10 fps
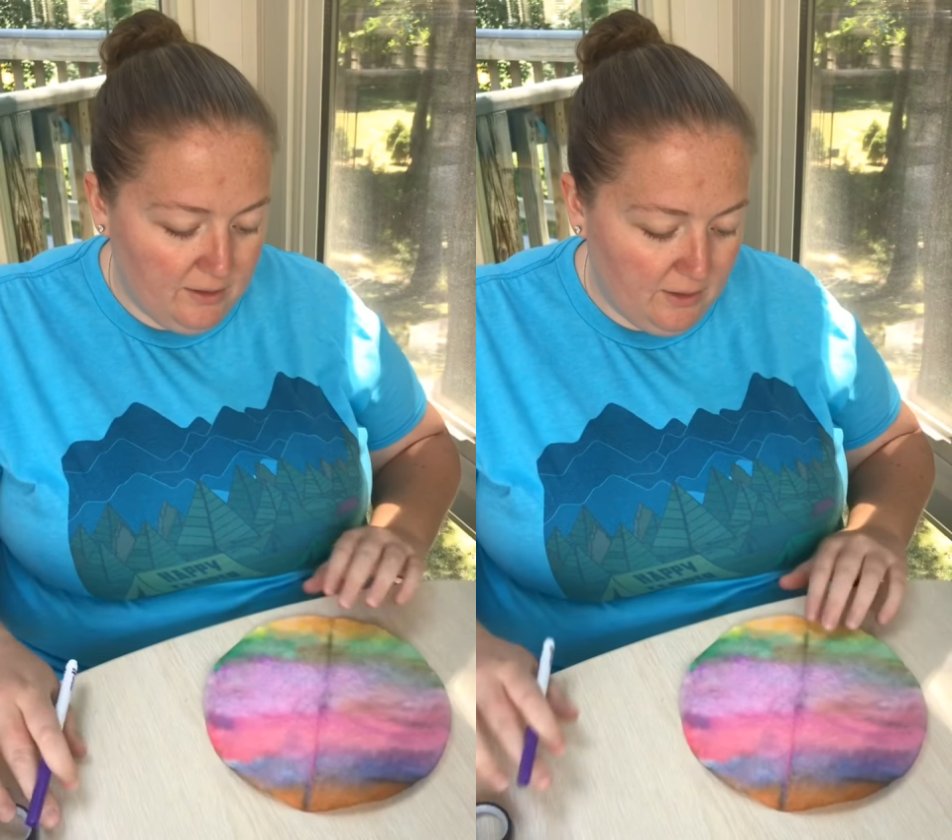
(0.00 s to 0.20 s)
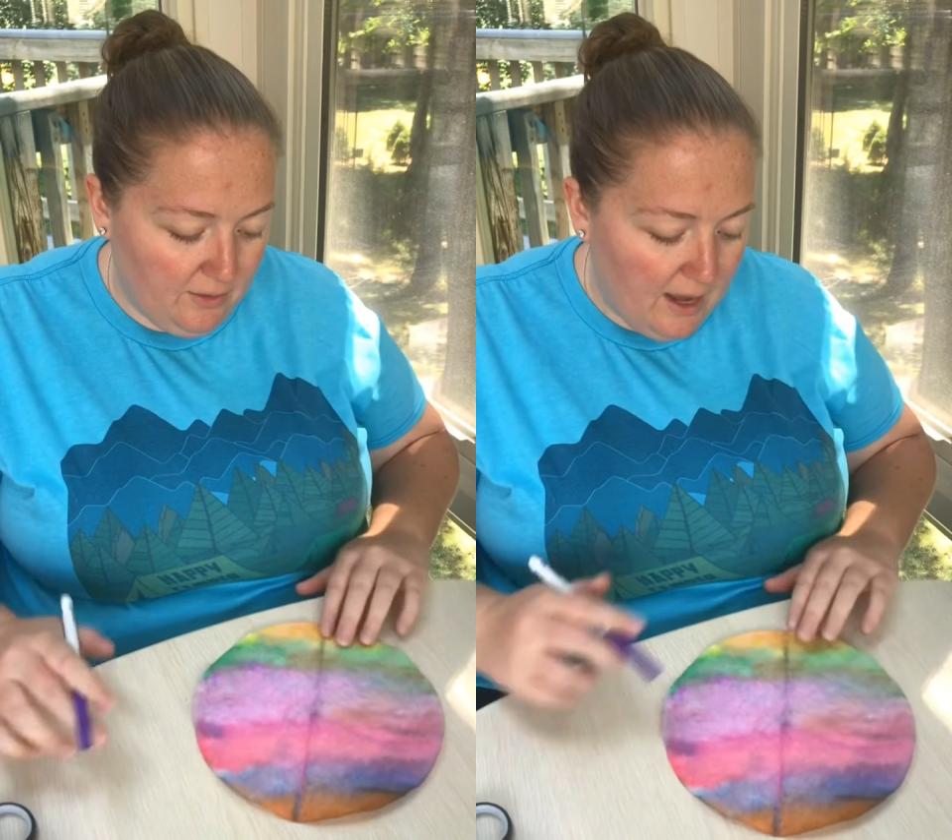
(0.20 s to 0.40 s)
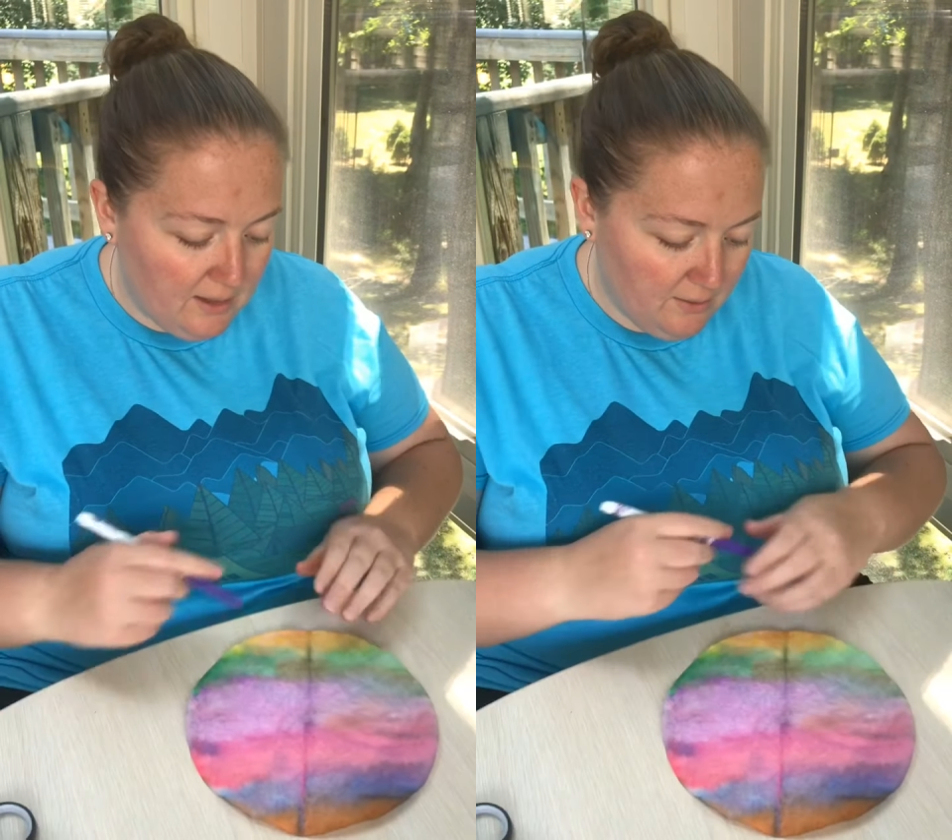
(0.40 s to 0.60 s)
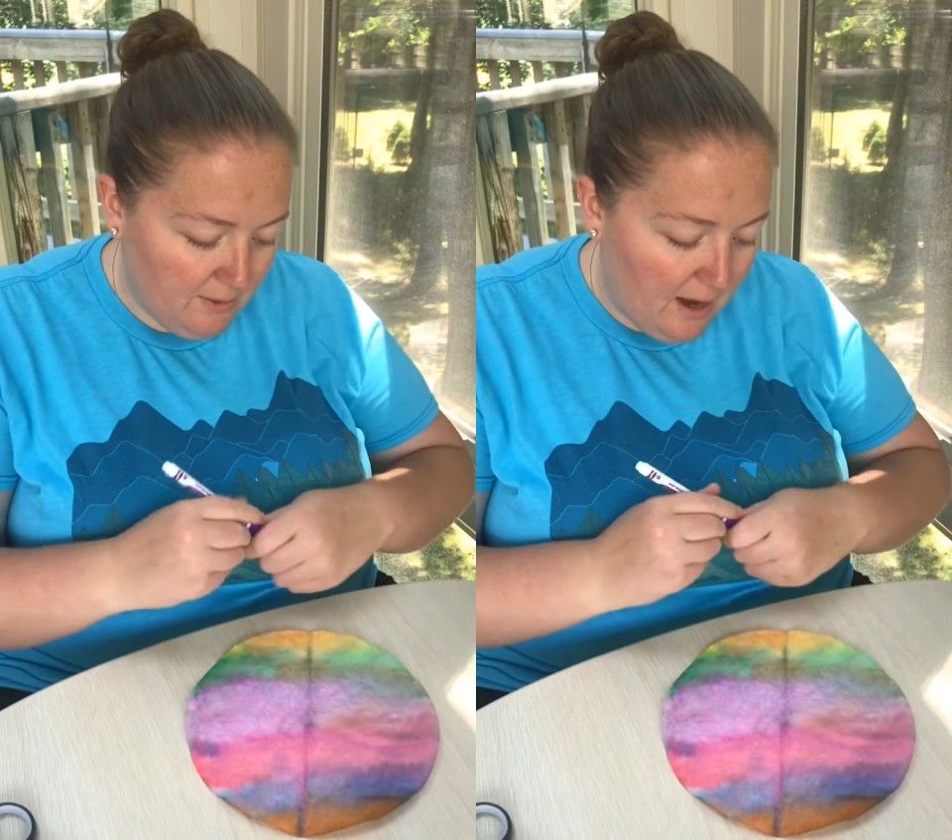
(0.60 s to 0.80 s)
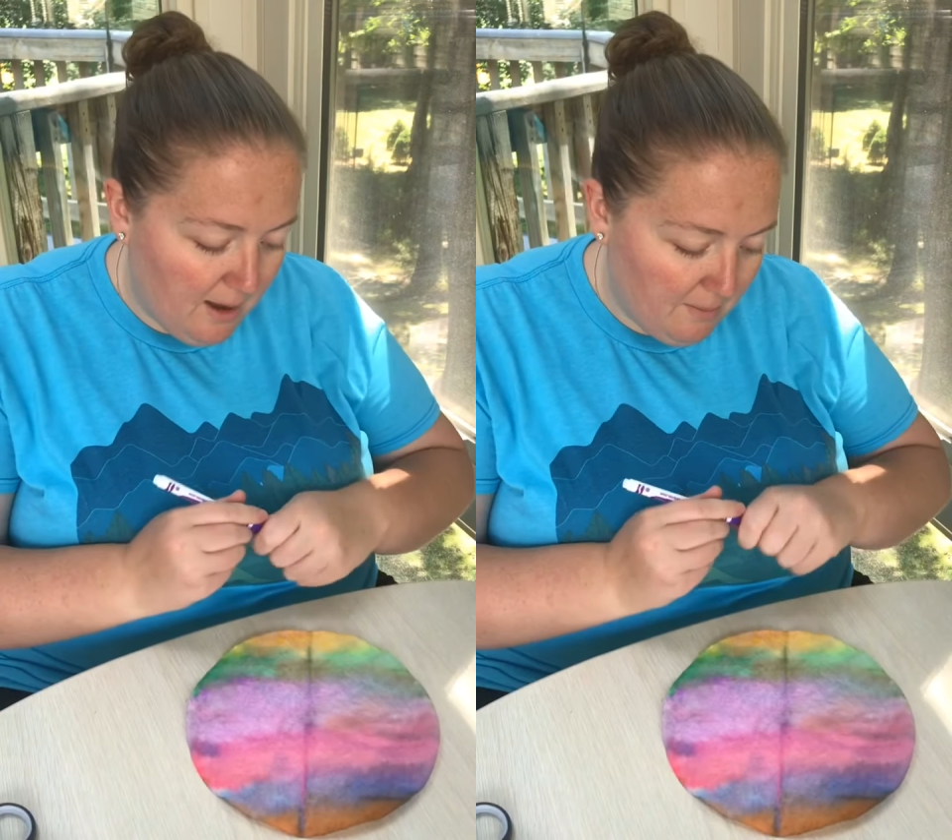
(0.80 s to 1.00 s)
So that's what
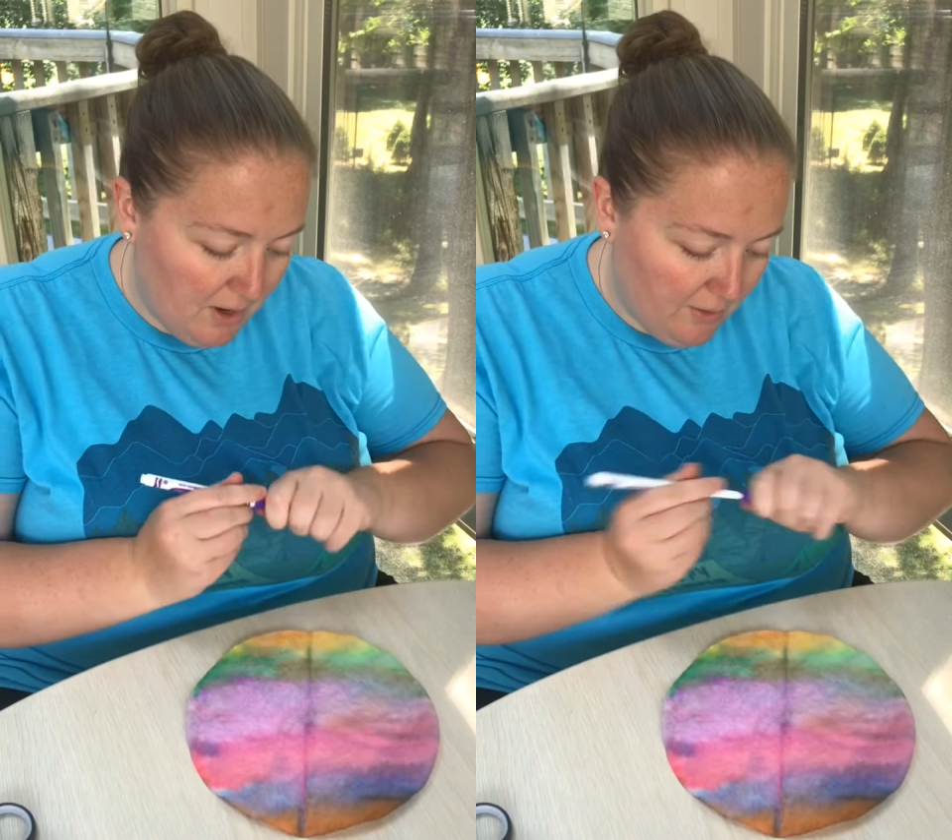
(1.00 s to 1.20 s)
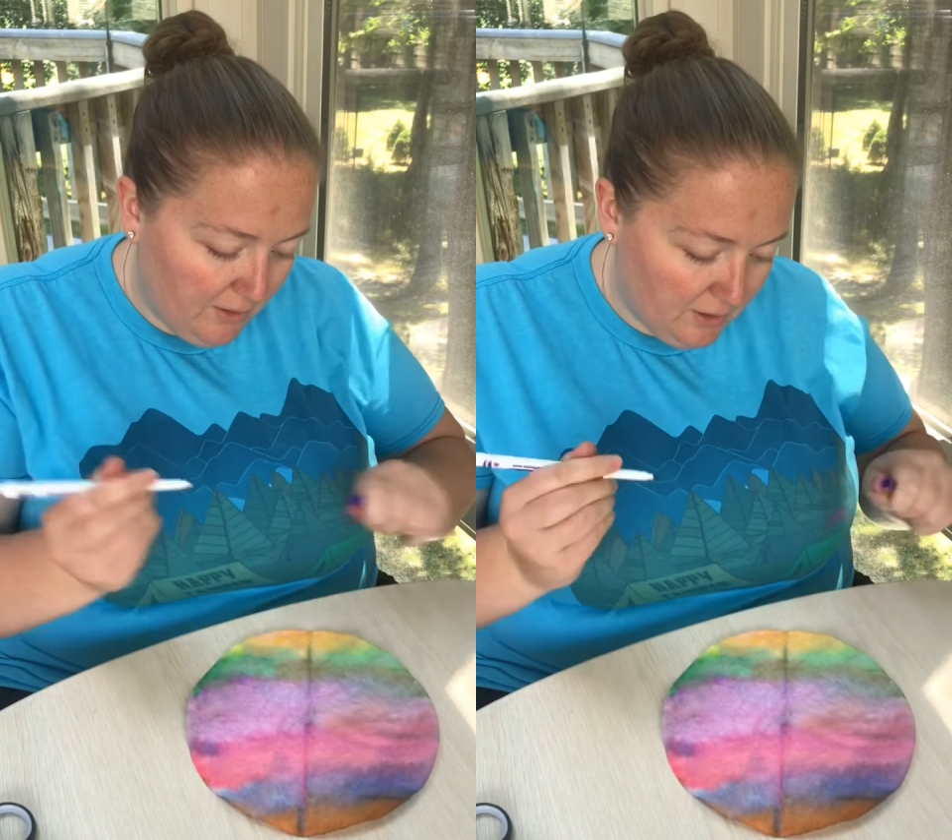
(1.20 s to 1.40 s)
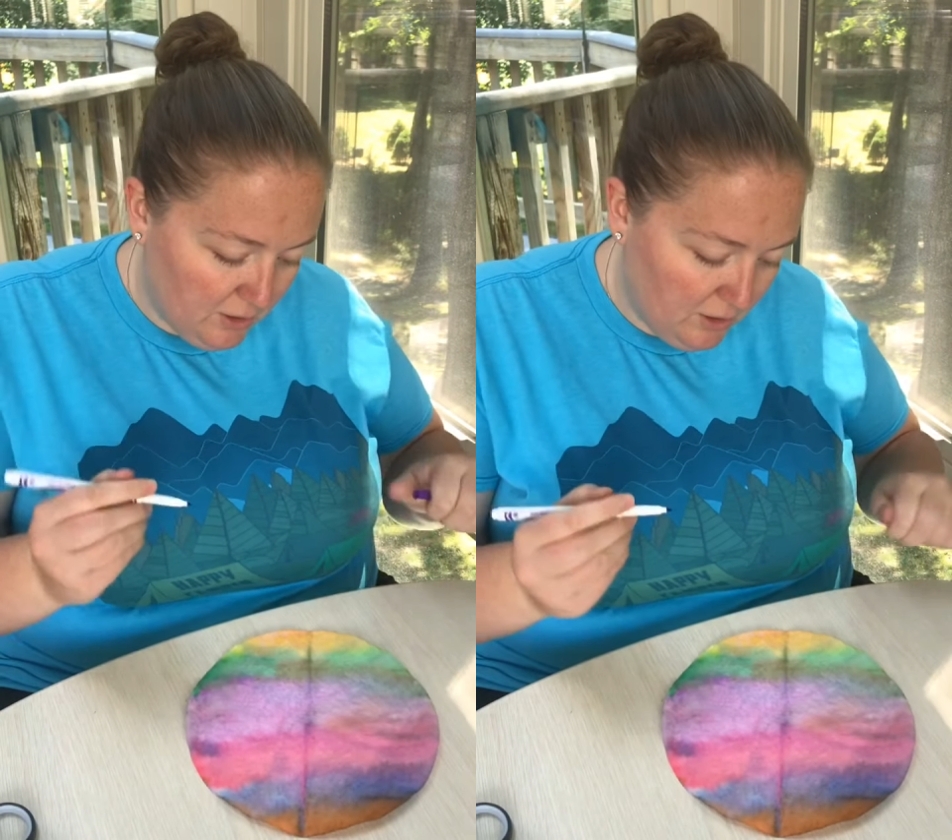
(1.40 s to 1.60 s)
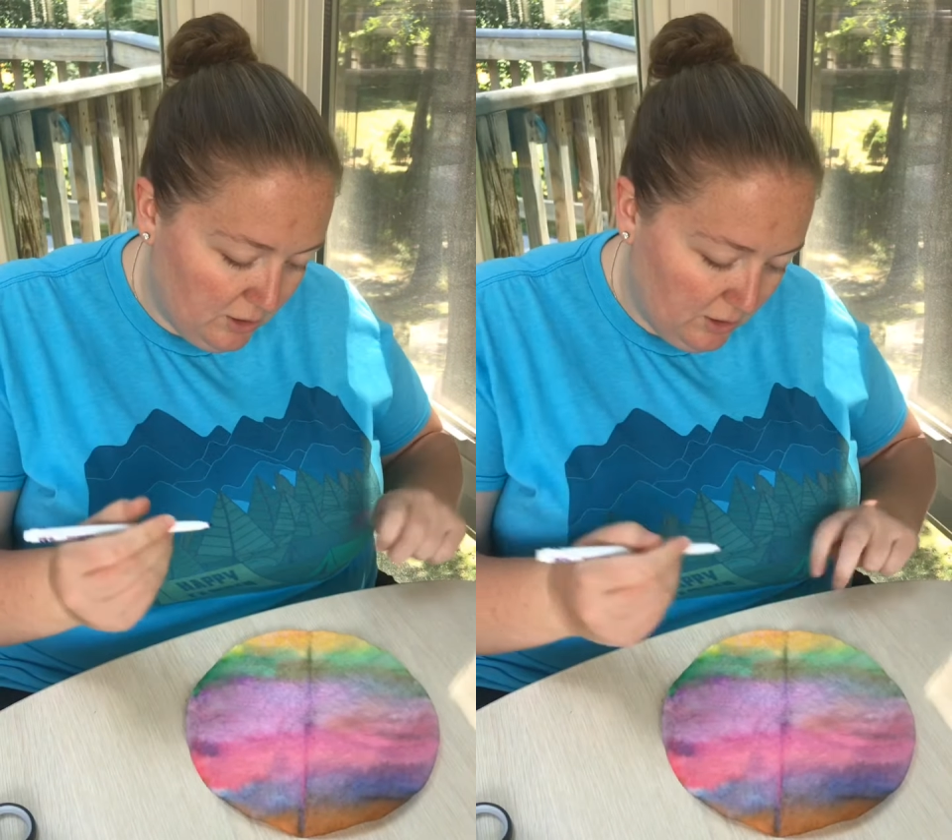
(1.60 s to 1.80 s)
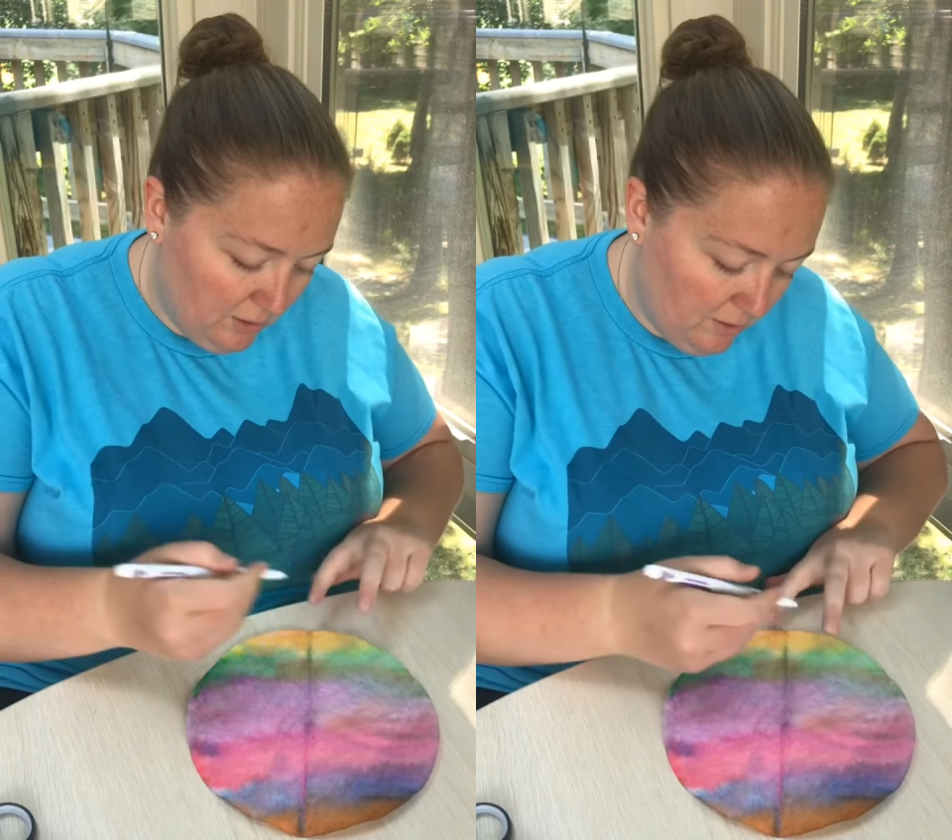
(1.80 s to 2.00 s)
I'm going to
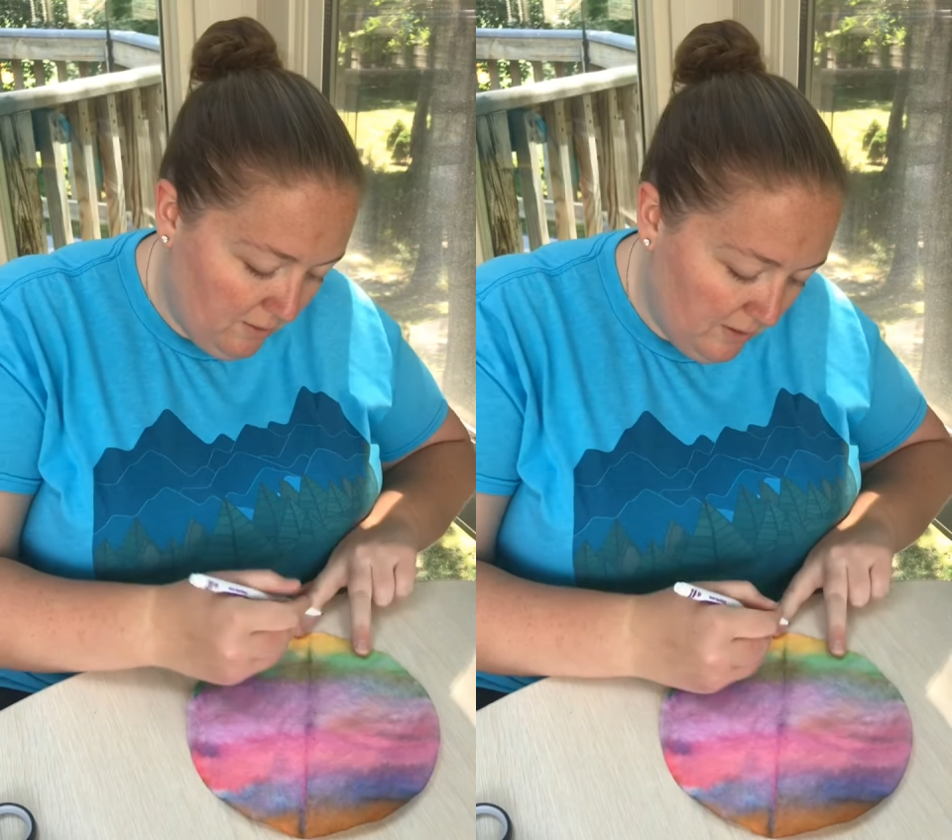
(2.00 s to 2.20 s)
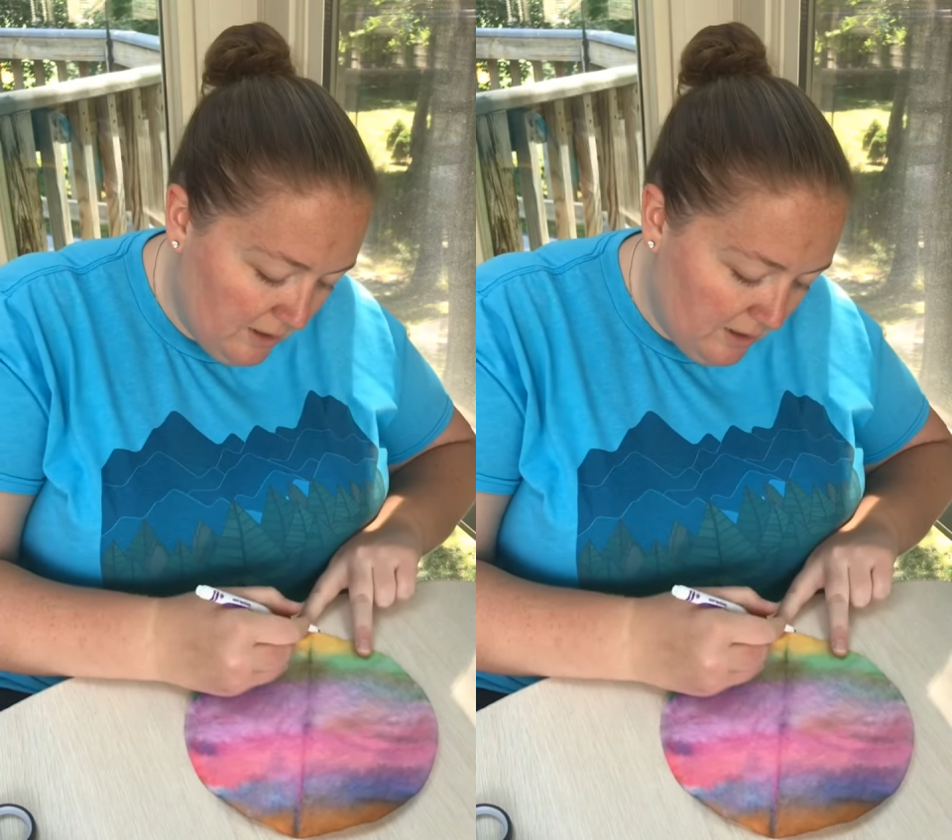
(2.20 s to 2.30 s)
do.